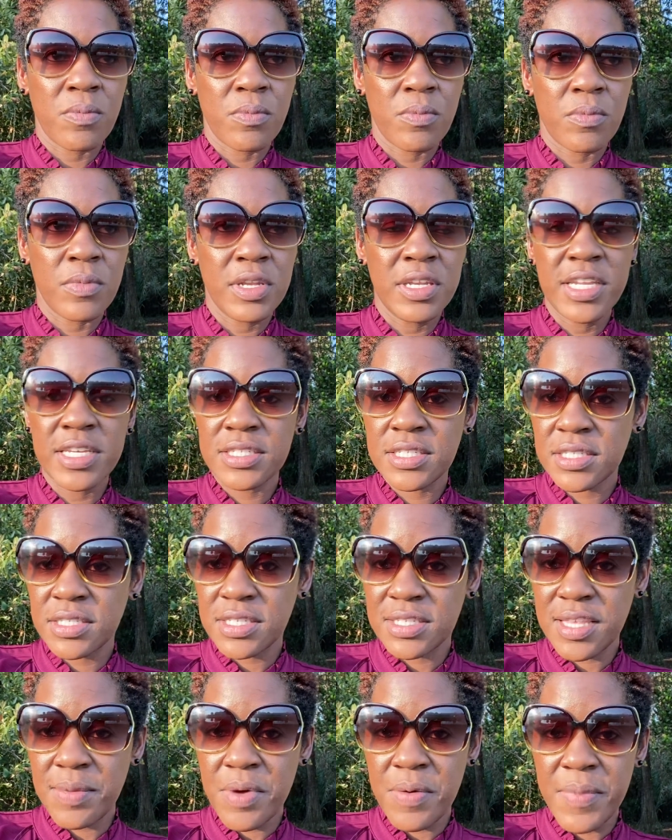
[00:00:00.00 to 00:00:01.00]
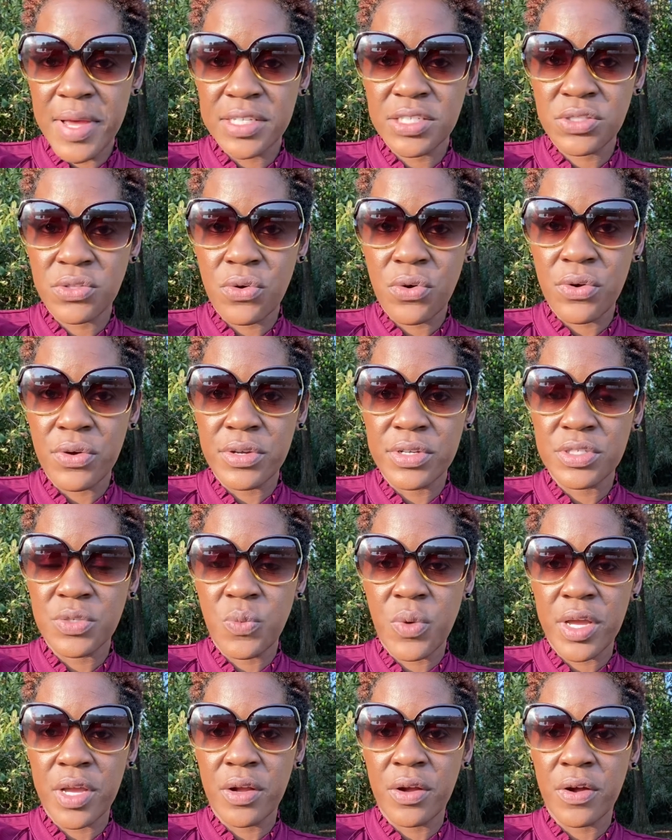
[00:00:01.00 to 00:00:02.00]
listened to some of my stories
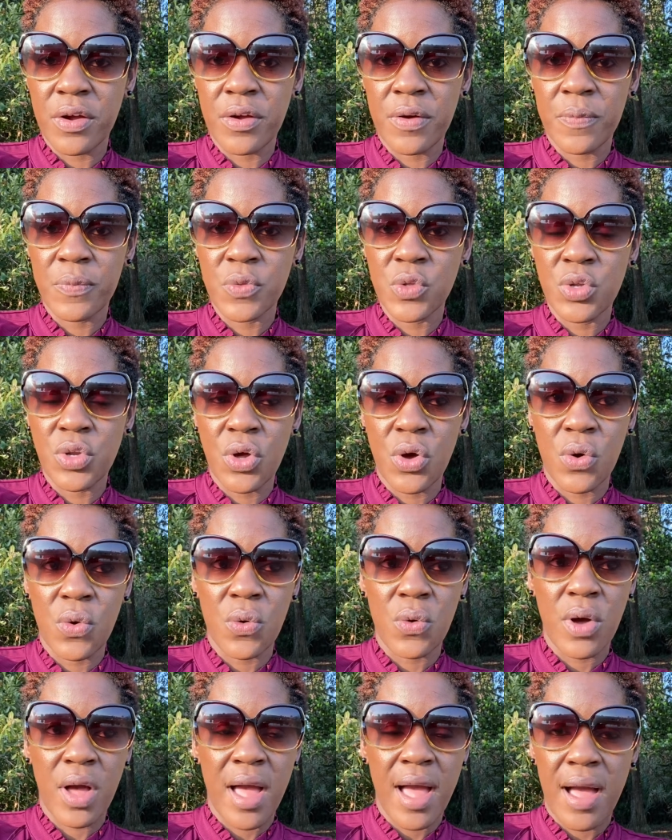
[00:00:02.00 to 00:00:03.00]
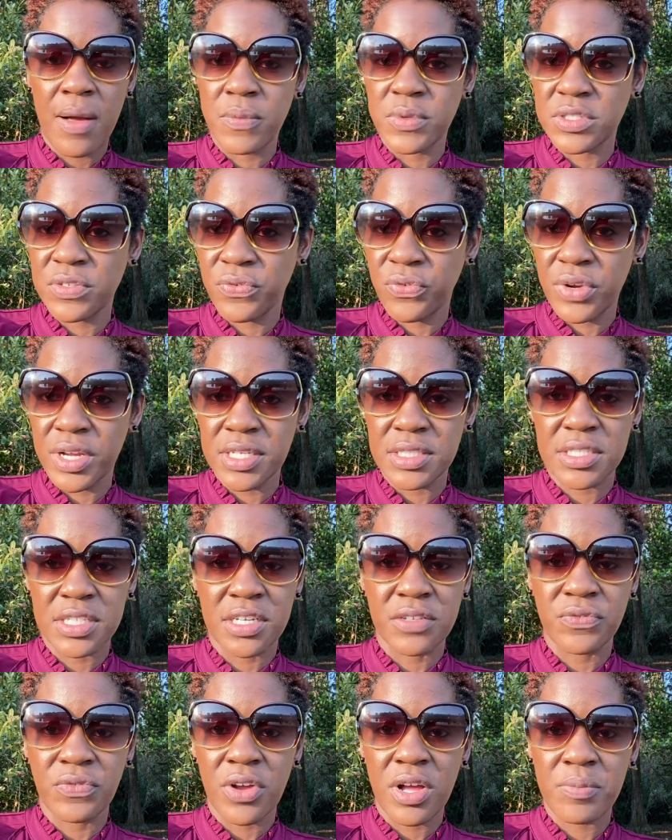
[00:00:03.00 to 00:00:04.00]
where, I was afraid to
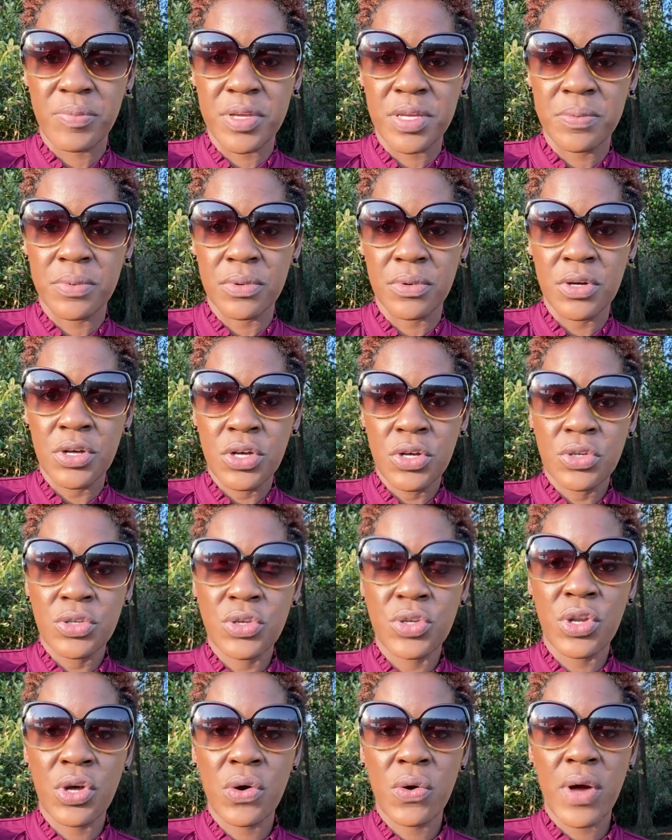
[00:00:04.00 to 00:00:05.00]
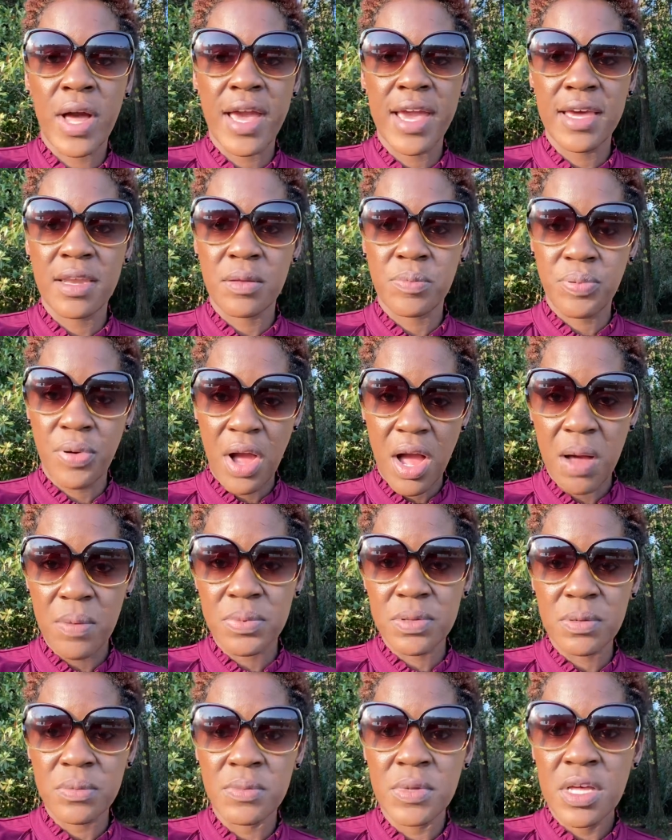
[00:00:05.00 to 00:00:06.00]
confront people. I had a
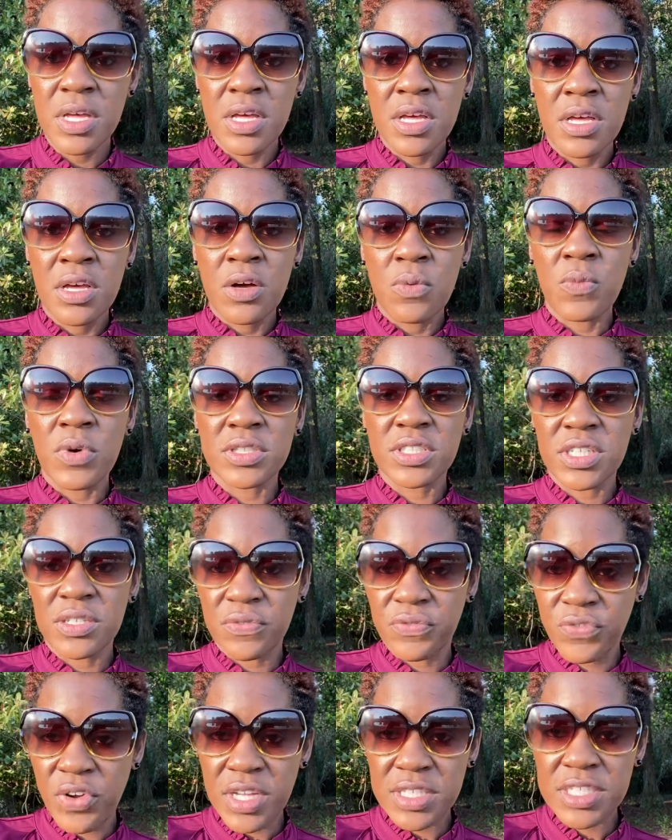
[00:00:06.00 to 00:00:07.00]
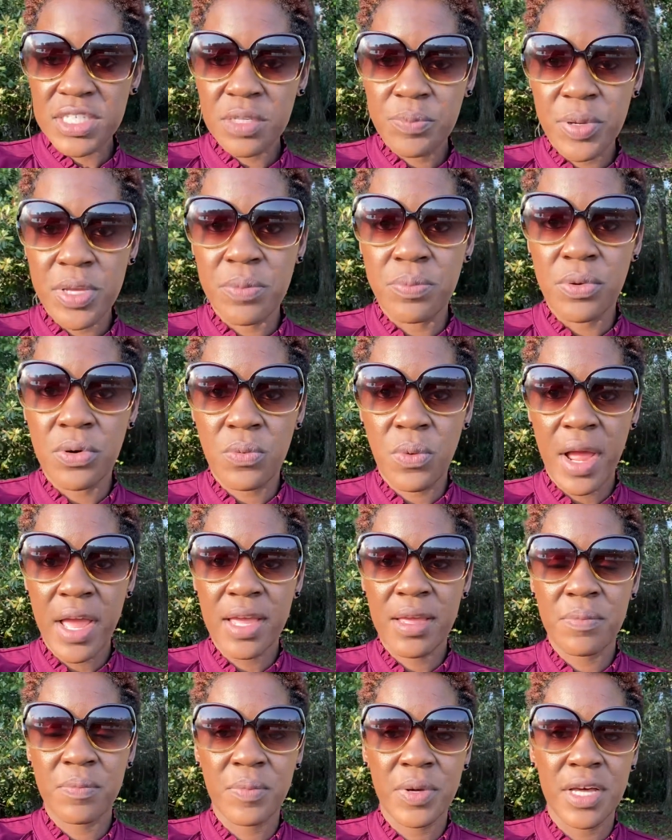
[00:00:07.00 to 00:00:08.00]
problem with confronting people,
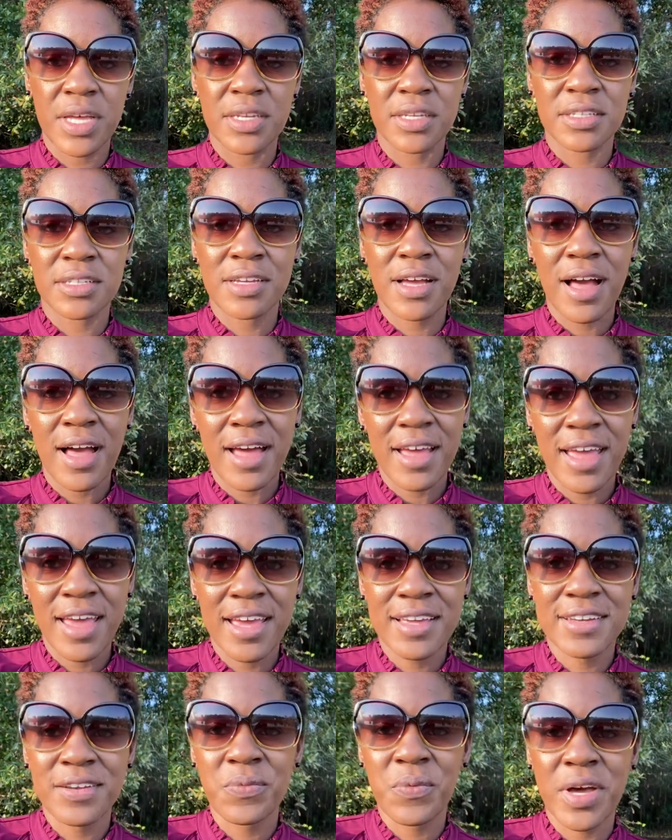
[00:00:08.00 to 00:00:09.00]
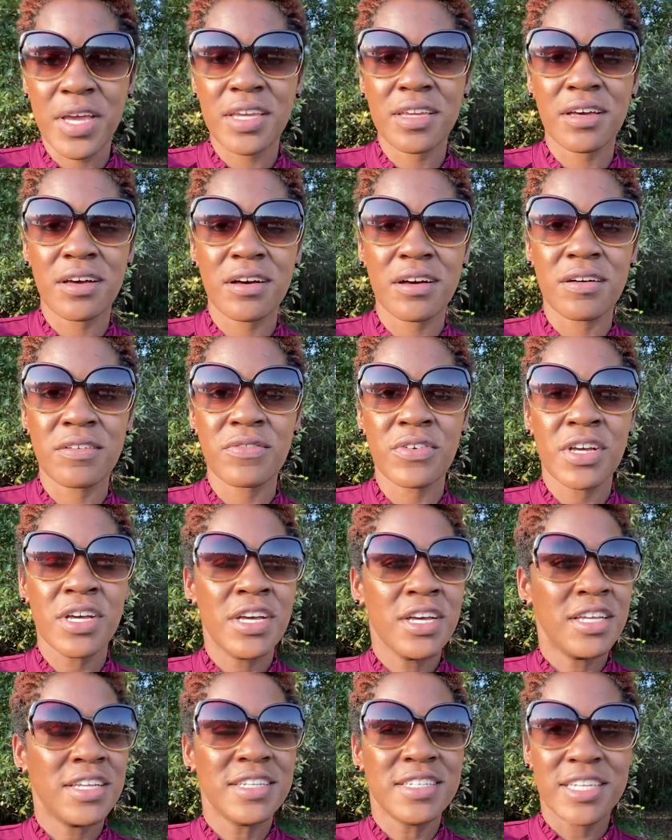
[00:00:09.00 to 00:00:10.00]
right? But God had a way of
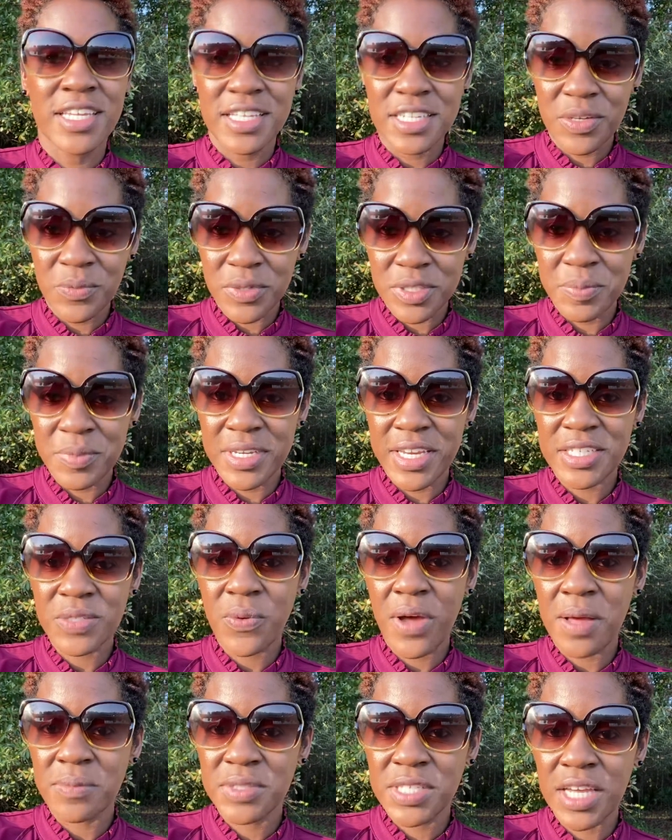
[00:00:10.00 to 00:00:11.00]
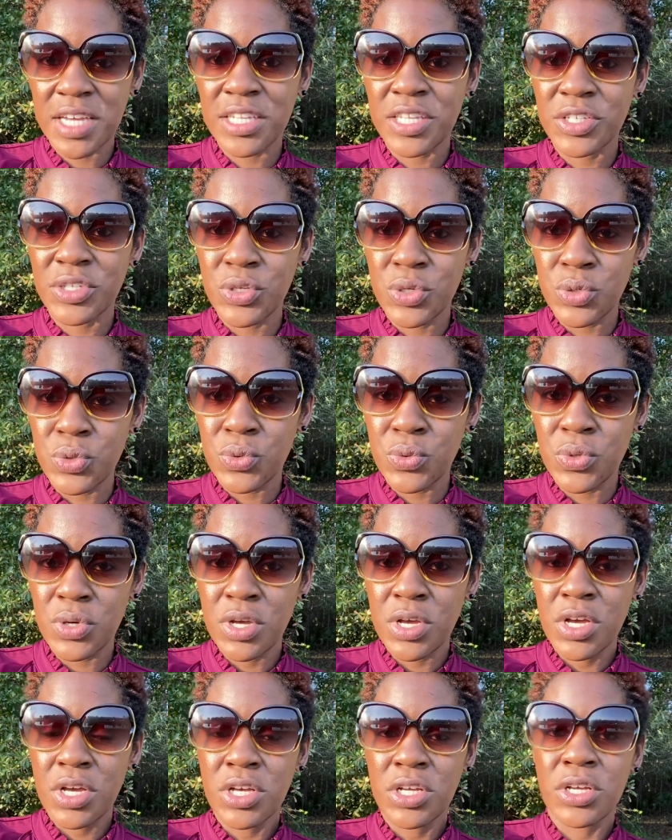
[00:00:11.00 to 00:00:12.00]
dealing with me. That's why I'm telling you,
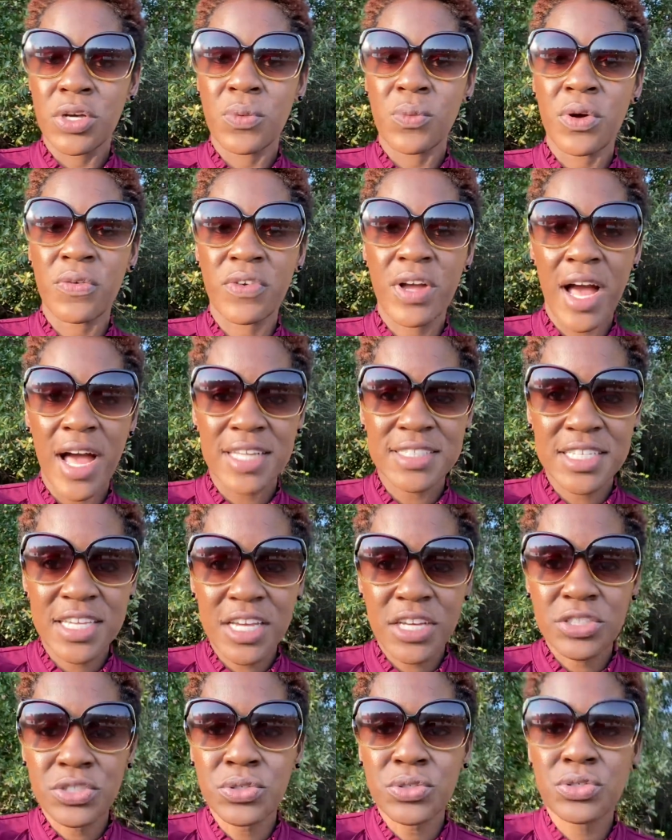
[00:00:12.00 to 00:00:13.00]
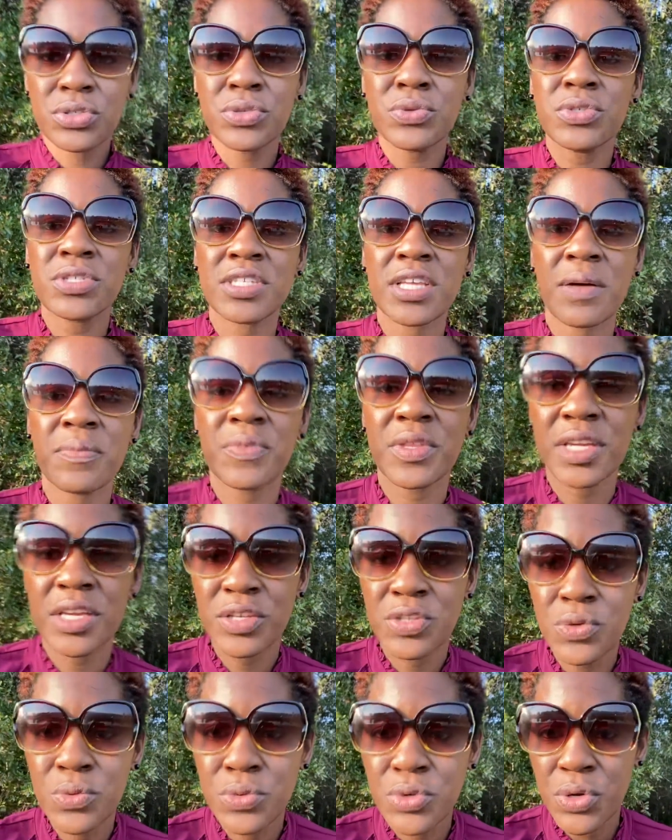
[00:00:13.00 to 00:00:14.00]
if God tells you to do something,
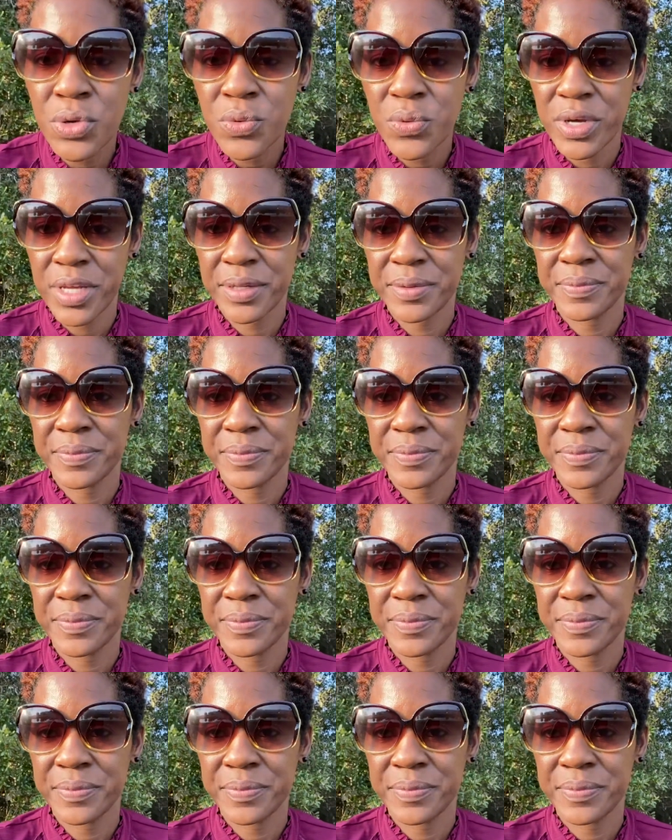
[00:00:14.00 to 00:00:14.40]
you do it.